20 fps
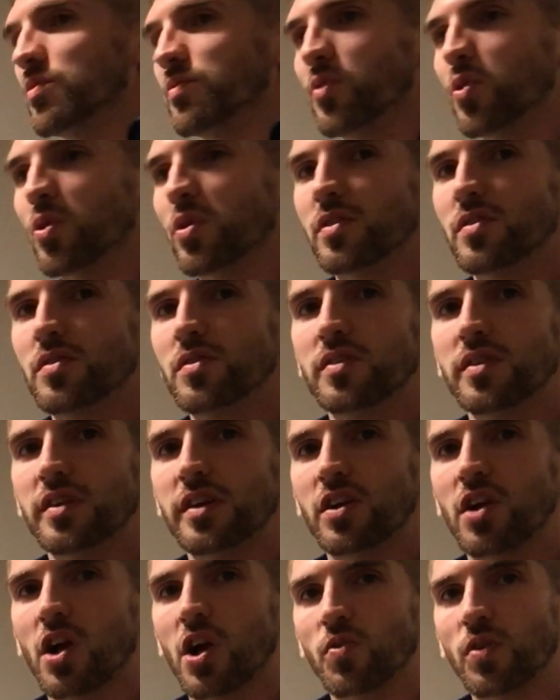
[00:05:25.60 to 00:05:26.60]
force
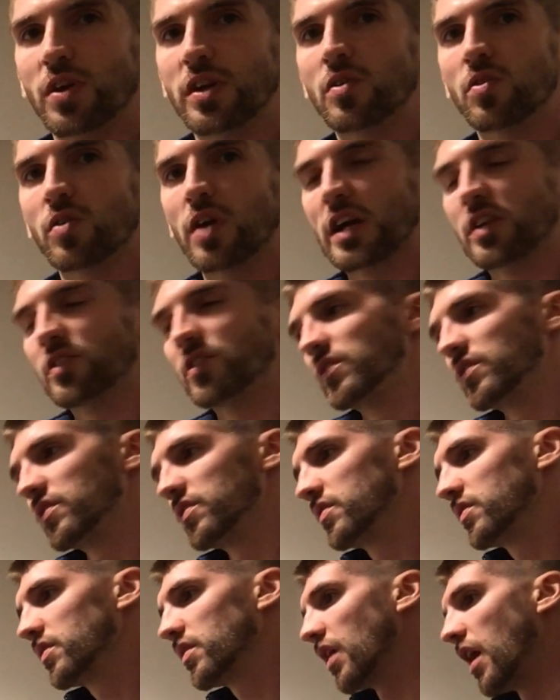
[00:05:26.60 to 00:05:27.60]
in our
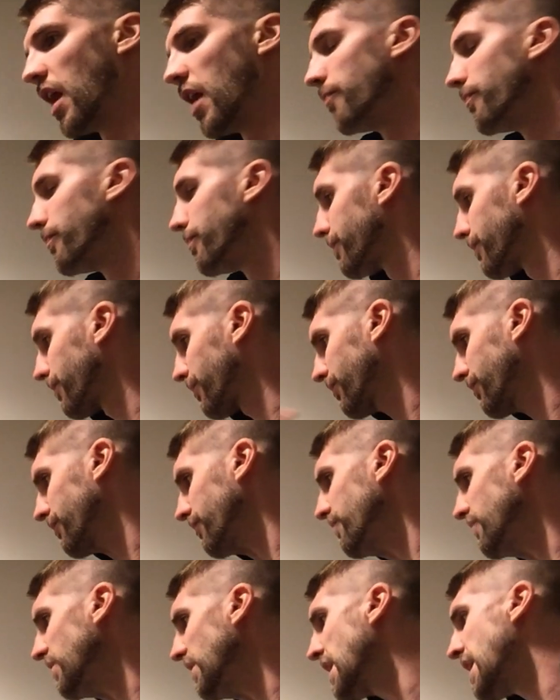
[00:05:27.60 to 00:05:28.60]
redirections, okay?
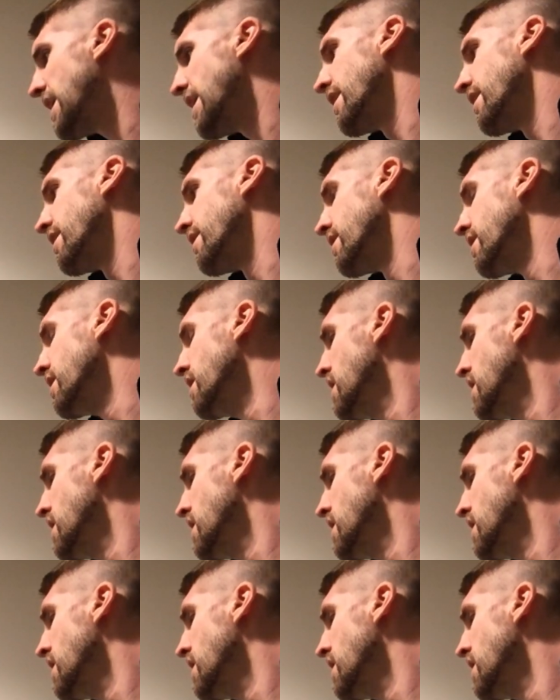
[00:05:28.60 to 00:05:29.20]
And